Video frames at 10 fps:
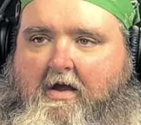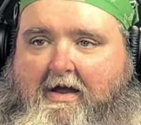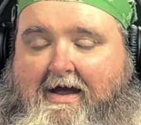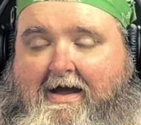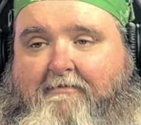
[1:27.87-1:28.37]

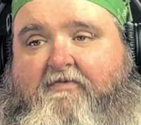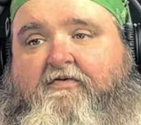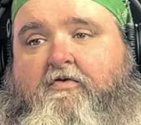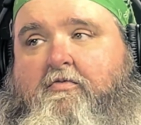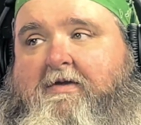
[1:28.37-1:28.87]
I'm
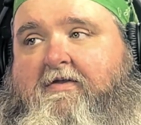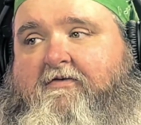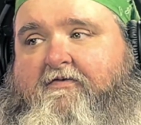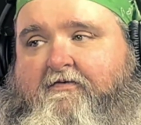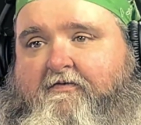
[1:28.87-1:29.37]
assuming
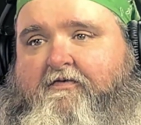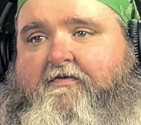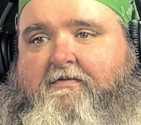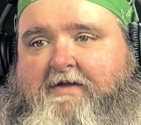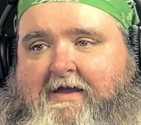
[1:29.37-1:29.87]
this
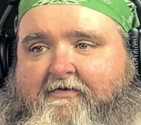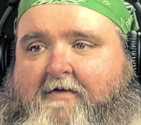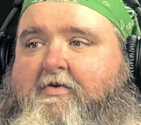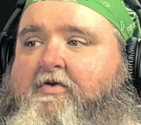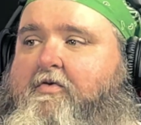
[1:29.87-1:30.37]
has
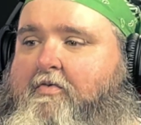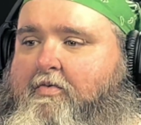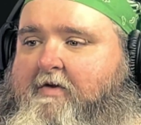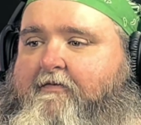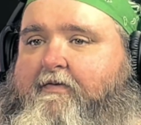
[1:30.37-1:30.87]
something to do
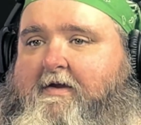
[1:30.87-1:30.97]
with,